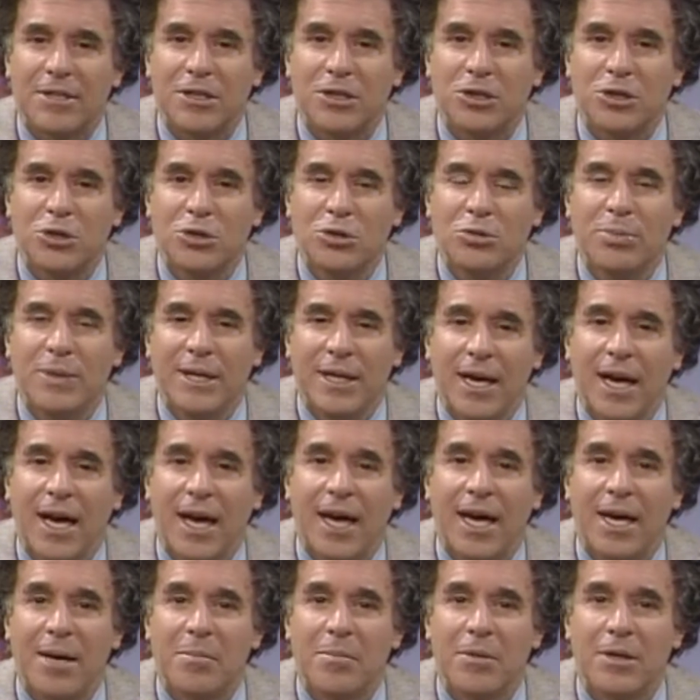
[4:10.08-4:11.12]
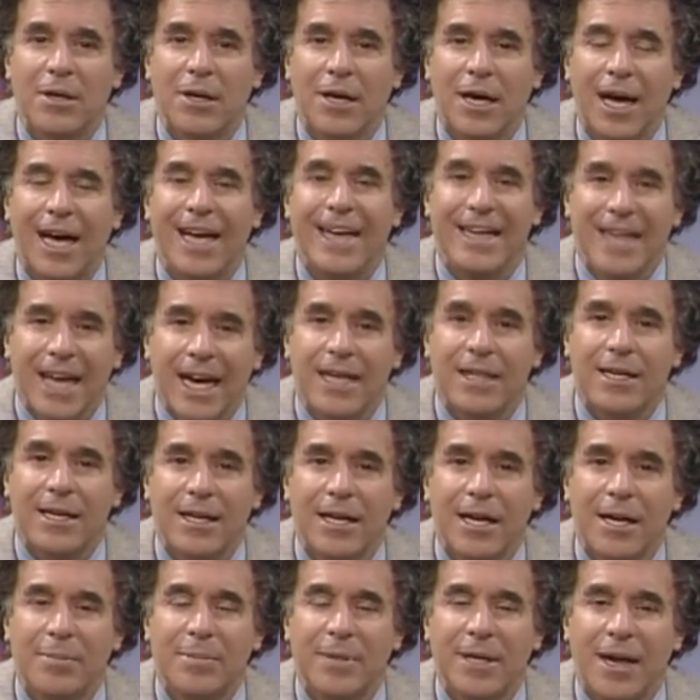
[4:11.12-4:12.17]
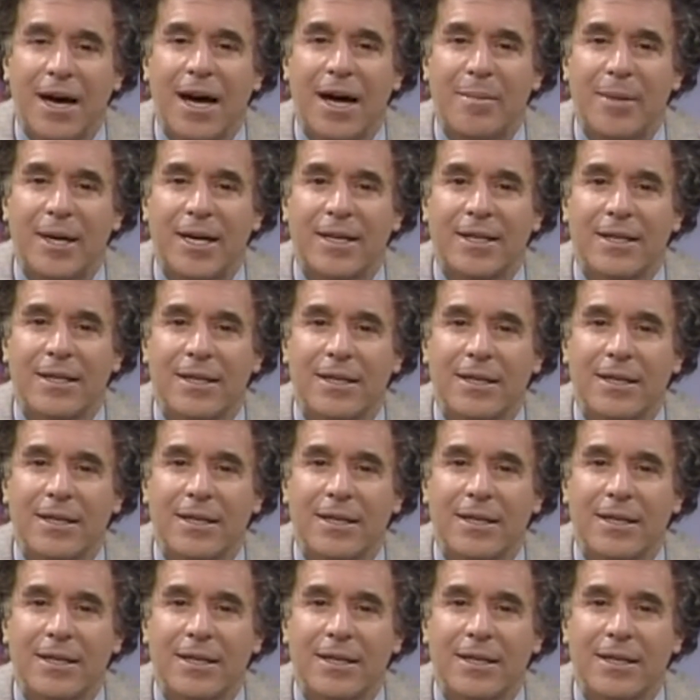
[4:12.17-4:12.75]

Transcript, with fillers: that you became a nightclub comic?